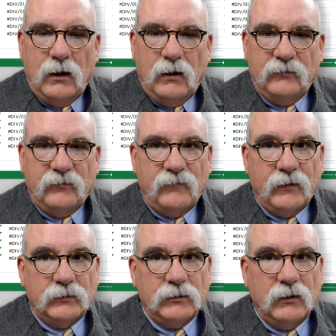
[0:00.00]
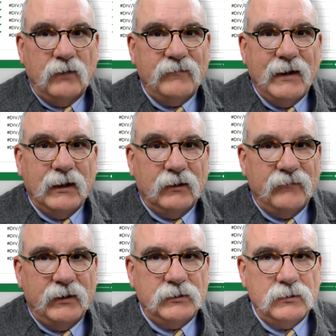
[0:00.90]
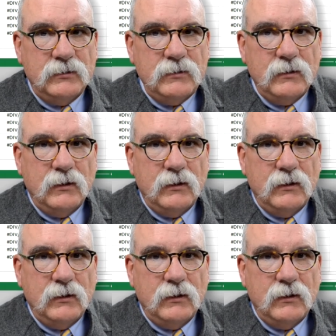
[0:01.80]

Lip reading: it's a function of elevation,